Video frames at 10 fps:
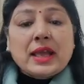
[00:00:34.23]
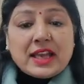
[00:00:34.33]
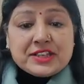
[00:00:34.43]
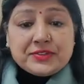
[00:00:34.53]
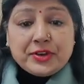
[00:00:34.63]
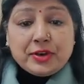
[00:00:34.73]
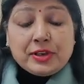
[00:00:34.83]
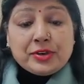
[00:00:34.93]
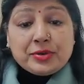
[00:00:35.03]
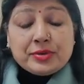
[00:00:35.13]
As we
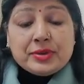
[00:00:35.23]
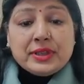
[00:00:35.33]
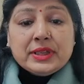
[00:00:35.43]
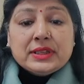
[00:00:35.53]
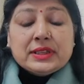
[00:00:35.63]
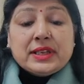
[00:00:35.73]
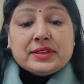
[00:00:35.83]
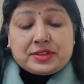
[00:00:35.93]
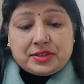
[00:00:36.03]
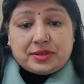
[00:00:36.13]
all know
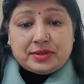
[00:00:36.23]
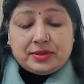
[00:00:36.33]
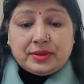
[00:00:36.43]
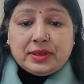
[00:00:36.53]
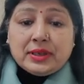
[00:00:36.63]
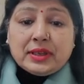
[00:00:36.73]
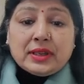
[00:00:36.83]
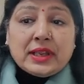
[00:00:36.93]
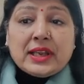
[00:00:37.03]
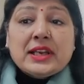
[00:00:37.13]
that
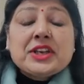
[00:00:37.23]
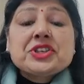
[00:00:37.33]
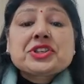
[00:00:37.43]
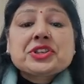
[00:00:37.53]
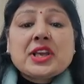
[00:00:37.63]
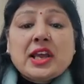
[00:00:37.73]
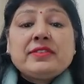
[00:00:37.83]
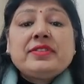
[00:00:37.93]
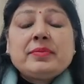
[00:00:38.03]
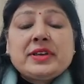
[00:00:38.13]
English
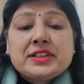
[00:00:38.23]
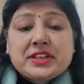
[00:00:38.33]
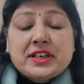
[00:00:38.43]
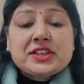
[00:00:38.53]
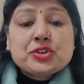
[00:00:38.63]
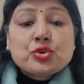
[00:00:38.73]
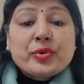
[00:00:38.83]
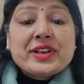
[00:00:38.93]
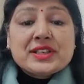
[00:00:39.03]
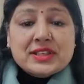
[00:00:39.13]
alphabet has
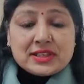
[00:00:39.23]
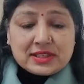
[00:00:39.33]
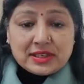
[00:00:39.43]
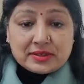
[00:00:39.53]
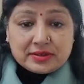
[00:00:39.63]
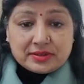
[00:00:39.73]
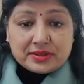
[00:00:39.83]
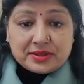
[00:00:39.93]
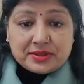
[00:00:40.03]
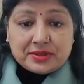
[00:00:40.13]
26
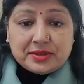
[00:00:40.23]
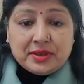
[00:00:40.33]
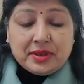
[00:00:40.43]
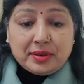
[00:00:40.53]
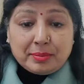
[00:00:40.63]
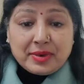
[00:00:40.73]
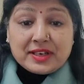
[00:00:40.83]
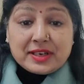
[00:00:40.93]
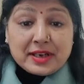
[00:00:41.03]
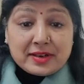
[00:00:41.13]
letters,
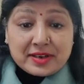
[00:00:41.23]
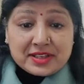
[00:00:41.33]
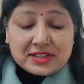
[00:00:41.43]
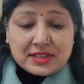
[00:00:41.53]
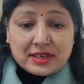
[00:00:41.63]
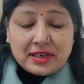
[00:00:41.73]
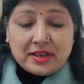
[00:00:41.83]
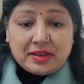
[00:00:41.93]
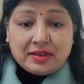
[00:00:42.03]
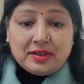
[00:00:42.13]
but
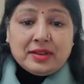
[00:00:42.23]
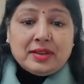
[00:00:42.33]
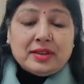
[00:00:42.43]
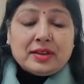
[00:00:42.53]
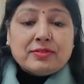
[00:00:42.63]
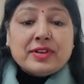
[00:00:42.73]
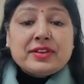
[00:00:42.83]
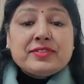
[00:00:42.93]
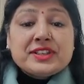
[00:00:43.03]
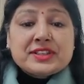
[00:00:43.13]
interestingly,
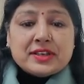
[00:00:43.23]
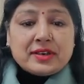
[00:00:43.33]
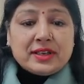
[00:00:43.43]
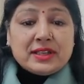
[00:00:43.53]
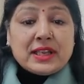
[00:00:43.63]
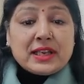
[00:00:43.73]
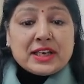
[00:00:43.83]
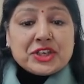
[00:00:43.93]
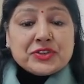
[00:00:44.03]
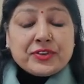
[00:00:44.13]
when we study
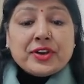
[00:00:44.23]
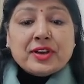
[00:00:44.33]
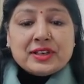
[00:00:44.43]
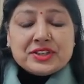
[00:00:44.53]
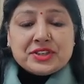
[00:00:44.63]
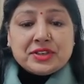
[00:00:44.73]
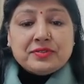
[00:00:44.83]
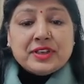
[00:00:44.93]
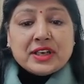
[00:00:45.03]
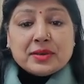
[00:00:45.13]
English
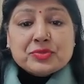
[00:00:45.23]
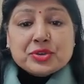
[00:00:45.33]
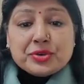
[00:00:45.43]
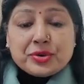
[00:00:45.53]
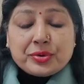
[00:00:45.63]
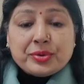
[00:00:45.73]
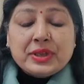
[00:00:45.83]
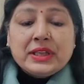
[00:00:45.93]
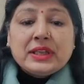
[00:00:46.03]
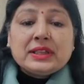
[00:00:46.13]
phonology, we come to know
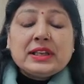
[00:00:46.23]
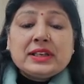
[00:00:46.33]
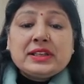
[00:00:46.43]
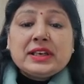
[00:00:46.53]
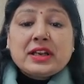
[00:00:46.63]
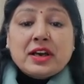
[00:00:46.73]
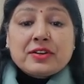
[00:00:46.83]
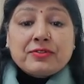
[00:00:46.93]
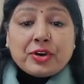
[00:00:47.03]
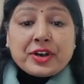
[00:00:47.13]
that there
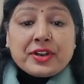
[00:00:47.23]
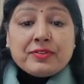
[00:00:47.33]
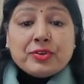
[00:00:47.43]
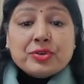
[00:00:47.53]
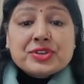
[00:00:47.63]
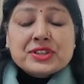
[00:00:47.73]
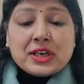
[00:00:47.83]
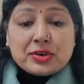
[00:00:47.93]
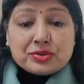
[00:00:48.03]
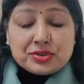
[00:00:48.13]
are 44
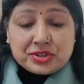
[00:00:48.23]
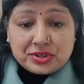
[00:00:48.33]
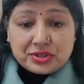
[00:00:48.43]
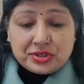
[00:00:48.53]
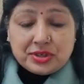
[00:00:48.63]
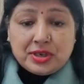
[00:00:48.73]
sounds